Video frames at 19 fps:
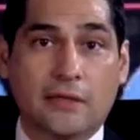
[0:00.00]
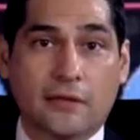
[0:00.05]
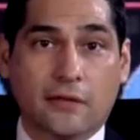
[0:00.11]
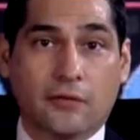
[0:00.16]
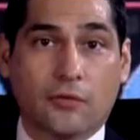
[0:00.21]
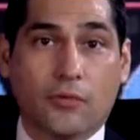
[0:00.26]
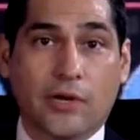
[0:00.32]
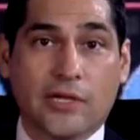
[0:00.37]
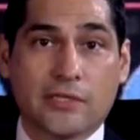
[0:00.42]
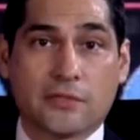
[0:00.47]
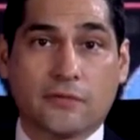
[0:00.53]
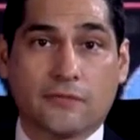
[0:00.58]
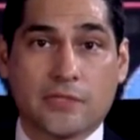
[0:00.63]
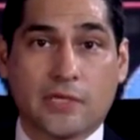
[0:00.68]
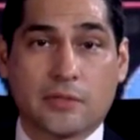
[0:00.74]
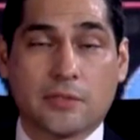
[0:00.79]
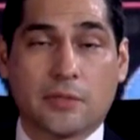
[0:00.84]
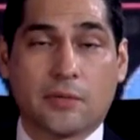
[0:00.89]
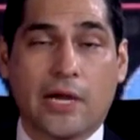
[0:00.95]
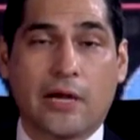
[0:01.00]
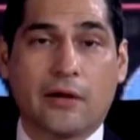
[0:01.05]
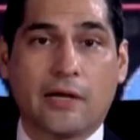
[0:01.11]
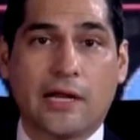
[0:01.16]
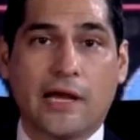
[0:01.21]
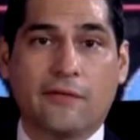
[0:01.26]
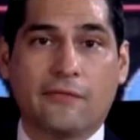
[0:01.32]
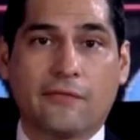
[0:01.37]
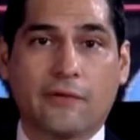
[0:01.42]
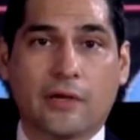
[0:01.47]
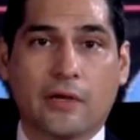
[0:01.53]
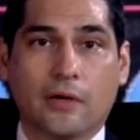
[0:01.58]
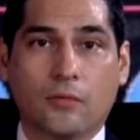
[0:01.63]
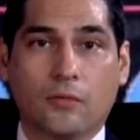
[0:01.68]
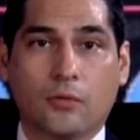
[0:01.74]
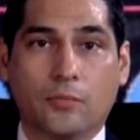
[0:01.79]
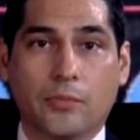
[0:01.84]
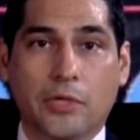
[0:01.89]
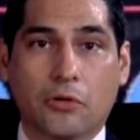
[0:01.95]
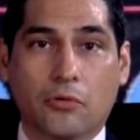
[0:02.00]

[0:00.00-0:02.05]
that the rest of sub-Saharan Africa will be